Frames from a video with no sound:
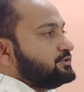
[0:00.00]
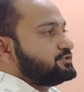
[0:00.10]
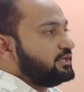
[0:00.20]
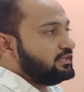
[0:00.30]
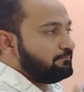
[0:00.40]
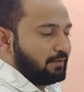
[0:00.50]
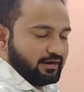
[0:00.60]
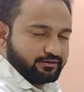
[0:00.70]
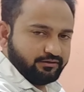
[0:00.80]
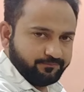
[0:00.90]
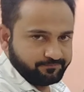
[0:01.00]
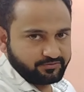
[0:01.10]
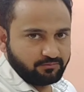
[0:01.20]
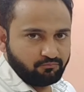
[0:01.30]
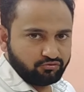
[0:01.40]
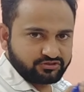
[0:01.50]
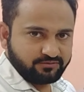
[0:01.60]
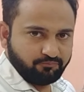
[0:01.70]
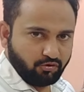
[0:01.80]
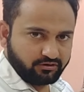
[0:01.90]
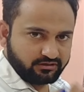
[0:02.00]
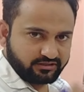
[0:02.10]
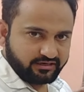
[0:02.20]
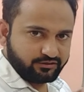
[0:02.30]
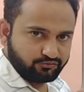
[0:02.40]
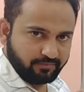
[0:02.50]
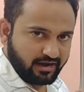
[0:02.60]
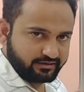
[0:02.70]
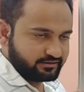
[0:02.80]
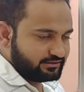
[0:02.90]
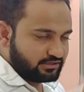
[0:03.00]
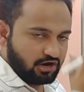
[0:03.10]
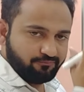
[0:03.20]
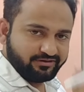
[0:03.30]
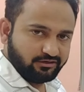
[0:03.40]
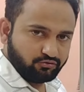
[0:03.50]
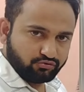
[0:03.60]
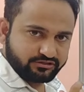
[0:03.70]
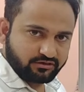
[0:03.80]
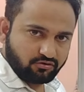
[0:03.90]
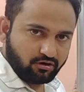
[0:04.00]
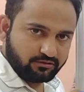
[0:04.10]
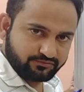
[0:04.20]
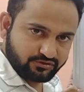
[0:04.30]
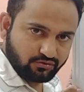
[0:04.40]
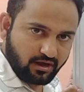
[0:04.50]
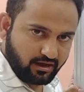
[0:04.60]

See the pattern. The most important thing into pattern is how many rows and columns you